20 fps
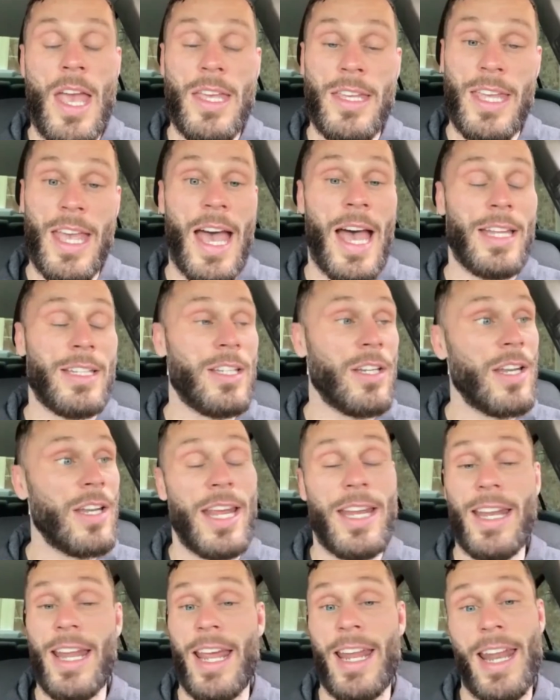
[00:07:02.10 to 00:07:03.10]
Yeah, I did.
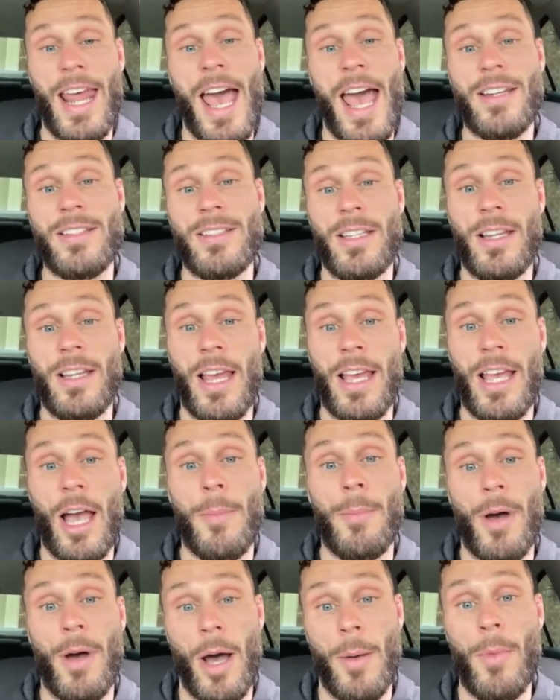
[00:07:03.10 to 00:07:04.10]
And actually, like,
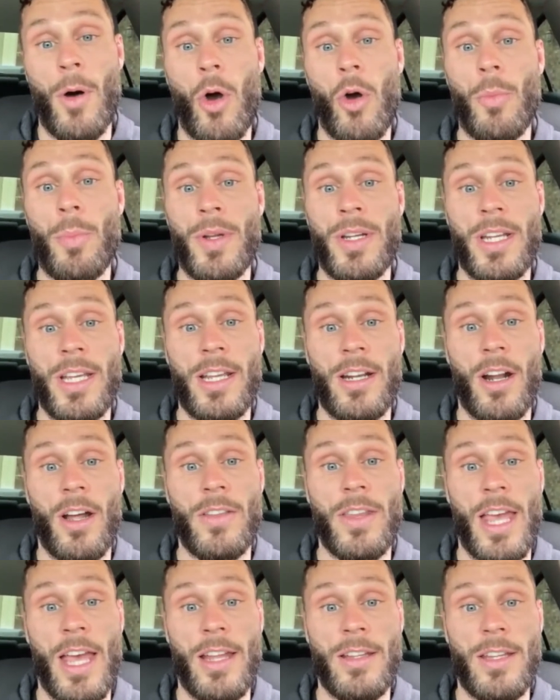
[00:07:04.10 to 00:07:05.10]
I'm hoping to get
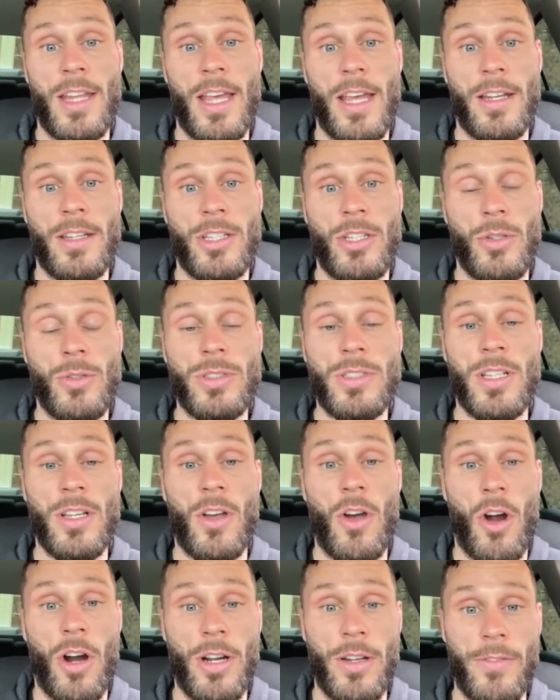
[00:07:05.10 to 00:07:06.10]
on that Houston
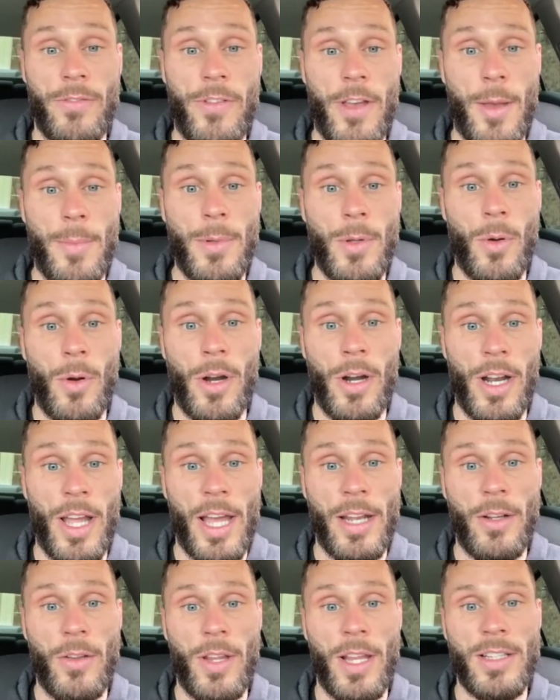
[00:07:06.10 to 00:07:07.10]
card in February.
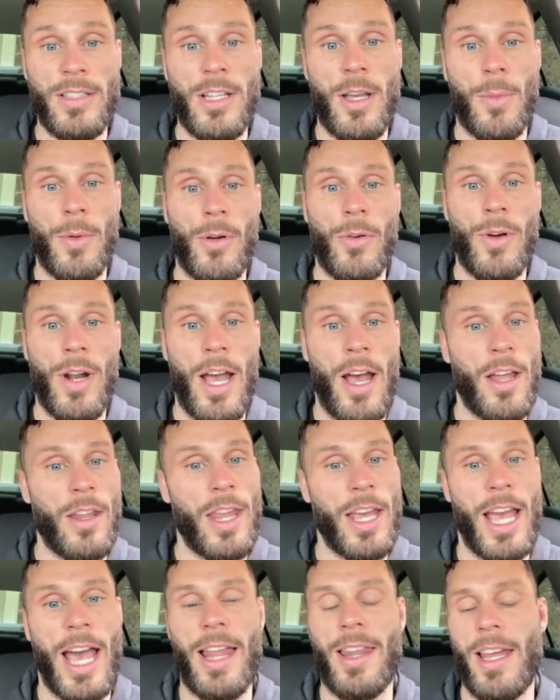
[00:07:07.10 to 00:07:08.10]
I know that's coming around.
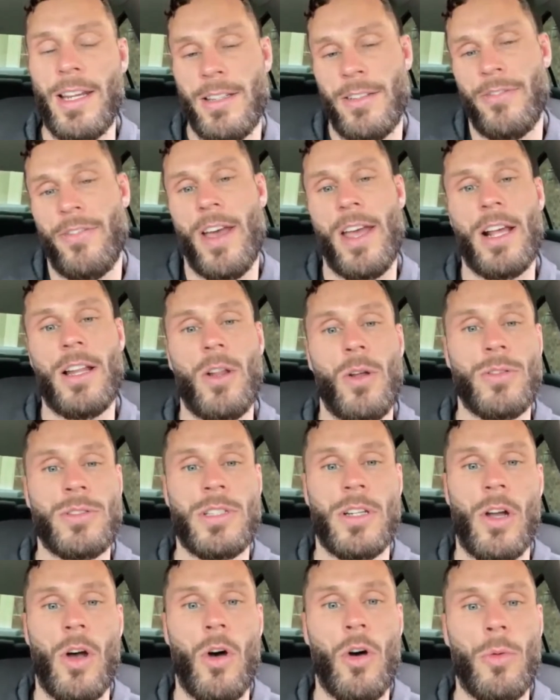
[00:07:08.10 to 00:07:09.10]
Like, I like to fight
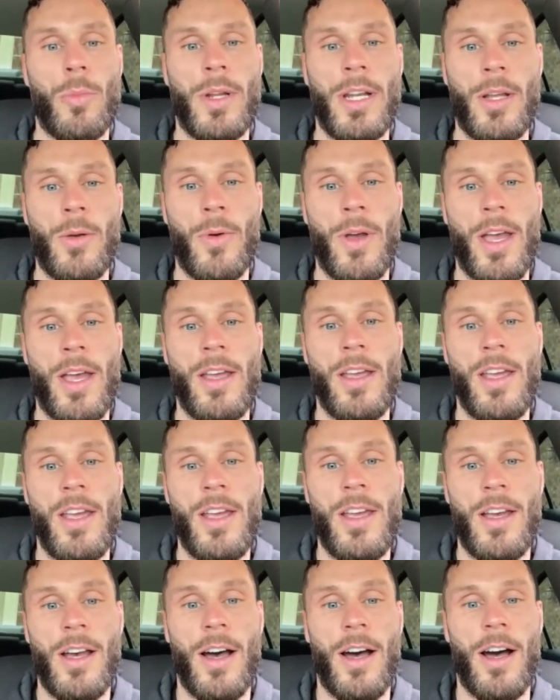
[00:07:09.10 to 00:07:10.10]
closer to home anyway.
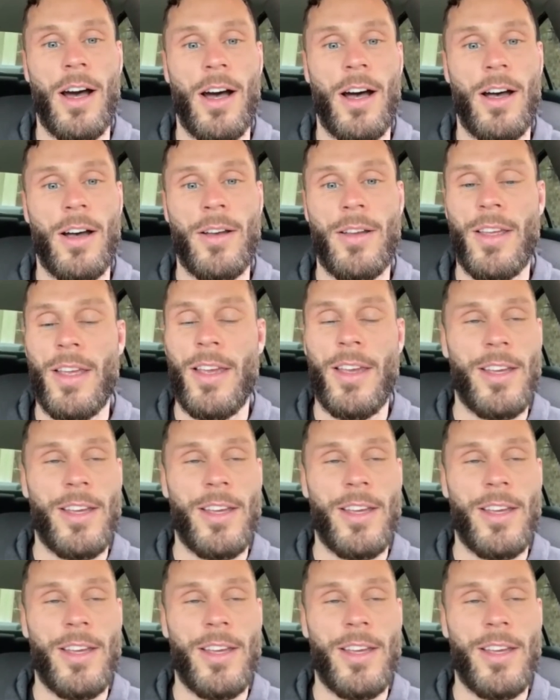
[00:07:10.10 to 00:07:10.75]
Mm-hmm.